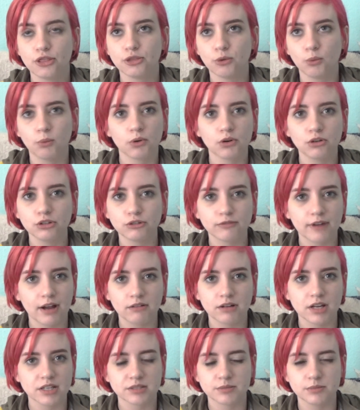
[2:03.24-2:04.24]
The world
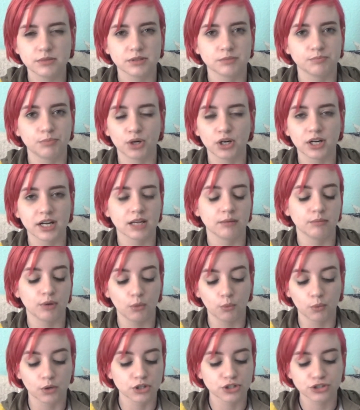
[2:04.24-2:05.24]
around us is burning,
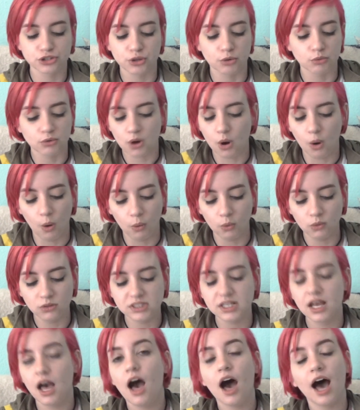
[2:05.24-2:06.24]
but we're so
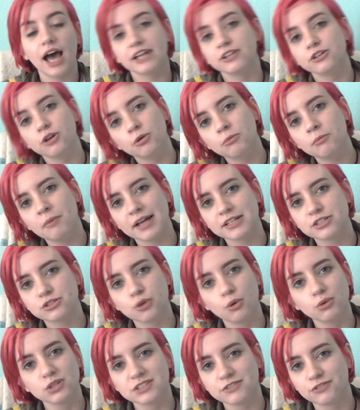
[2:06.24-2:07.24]
cold. I know my
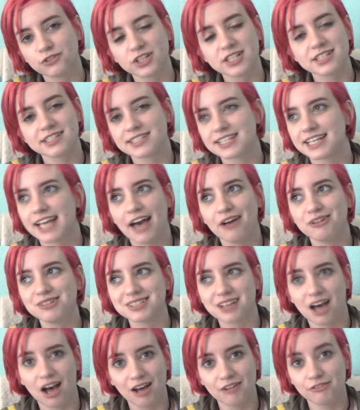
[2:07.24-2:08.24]
soul's freezing,
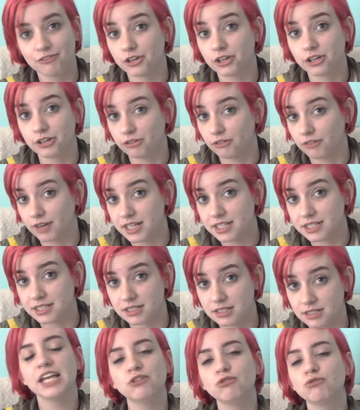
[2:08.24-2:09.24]
hell's hot for good
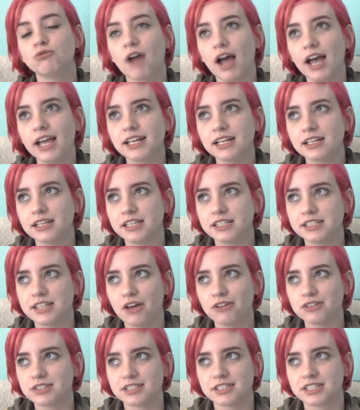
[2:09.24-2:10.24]
reason. In Ride, he
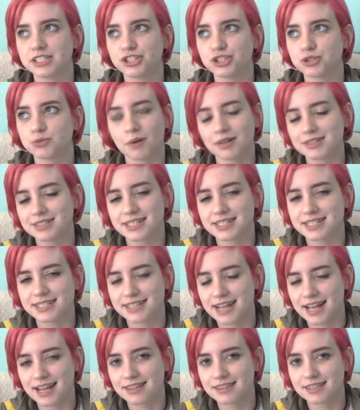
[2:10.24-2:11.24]
tells us he just wants to
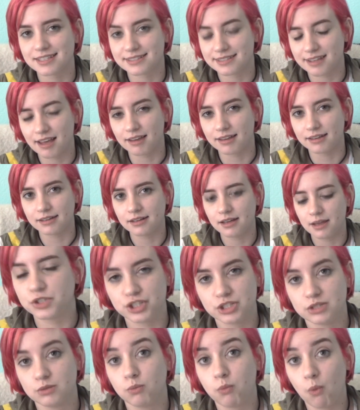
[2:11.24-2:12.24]
stay in the sun,
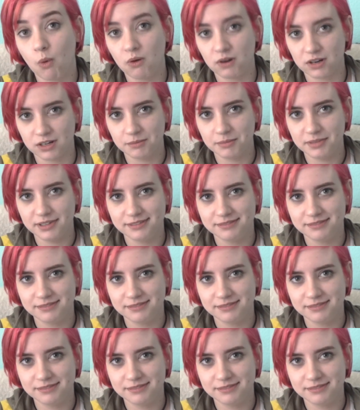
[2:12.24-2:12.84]
which is warm.